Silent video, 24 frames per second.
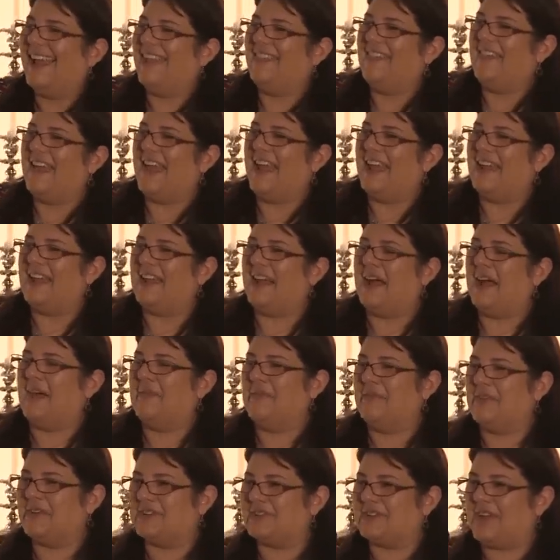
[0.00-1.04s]
and then
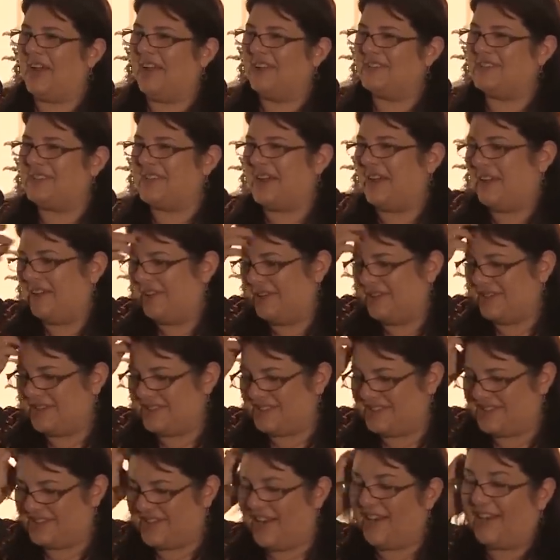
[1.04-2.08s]
um, there's also,
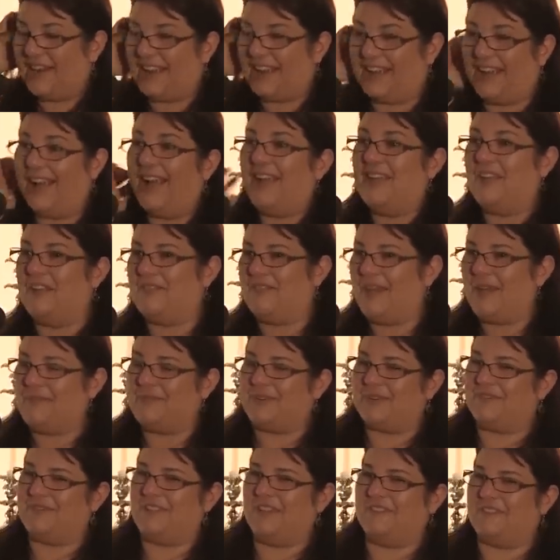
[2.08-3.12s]
starting on
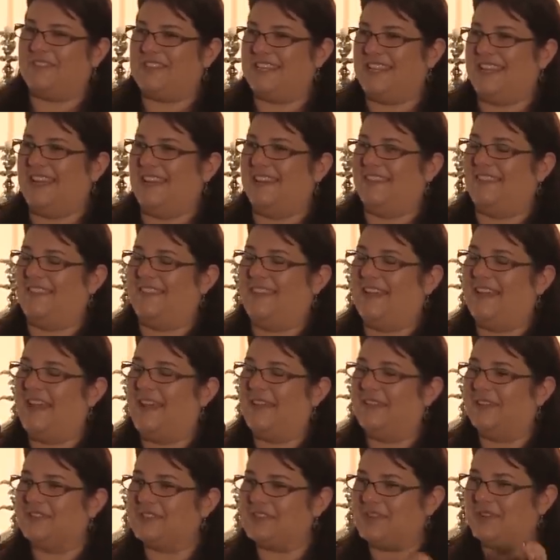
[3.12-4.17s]
November 15th, uh,
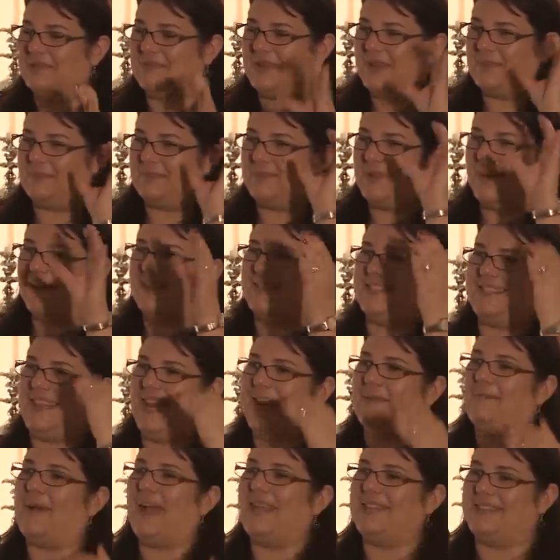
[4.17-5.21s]
there's going to be a, a
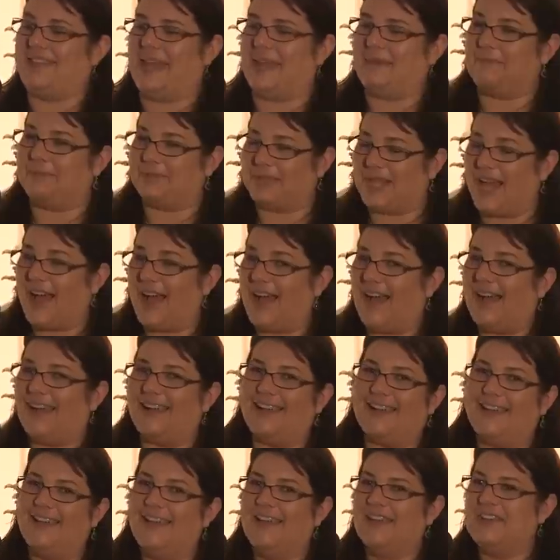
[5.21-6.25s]
day by day
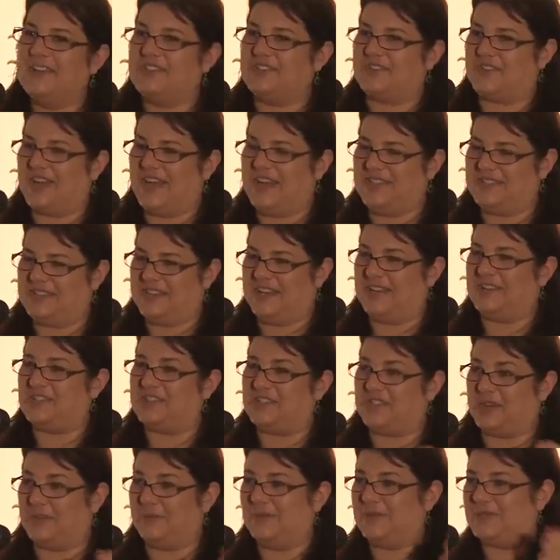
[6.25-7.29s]
blog tracing
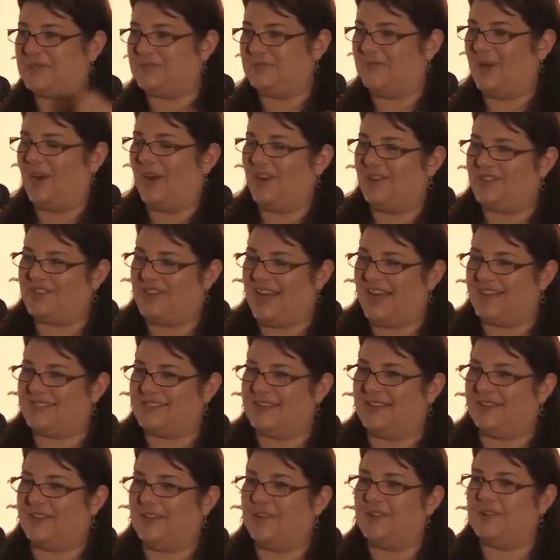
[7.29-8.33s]
Sherman's March as
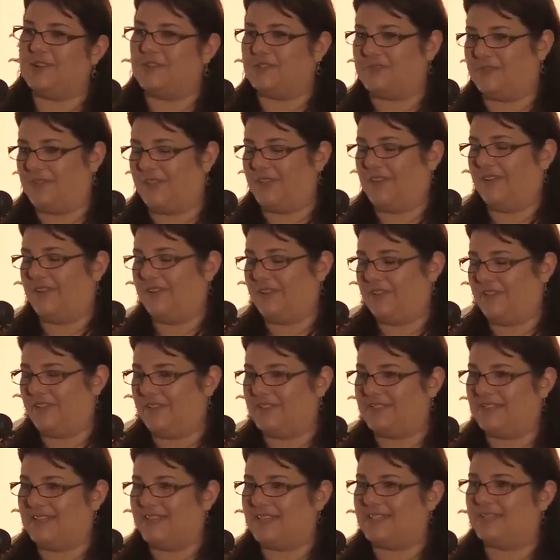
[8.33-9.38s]
it goes for the, the
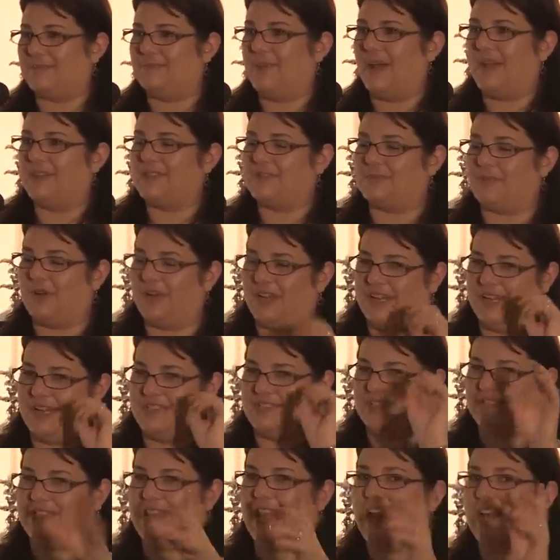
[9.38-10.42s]
six months, where
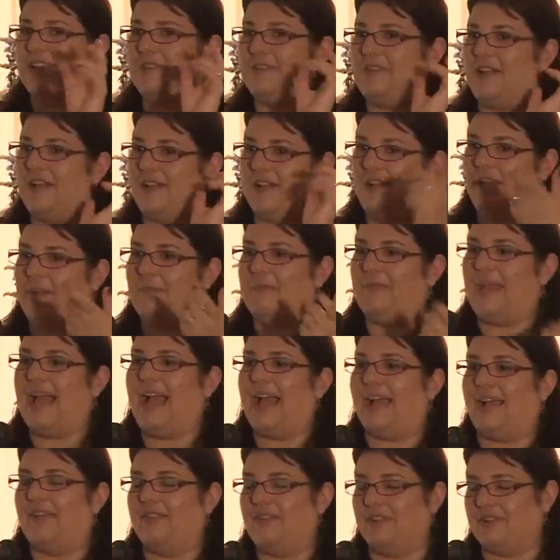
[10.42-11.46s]
each day you can come
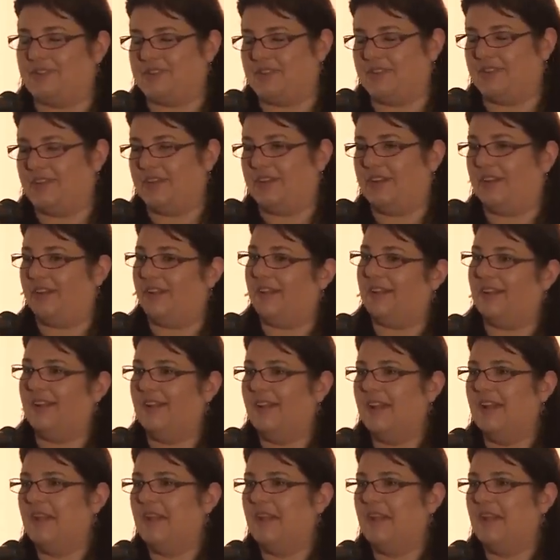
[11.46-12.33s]
back and there's a little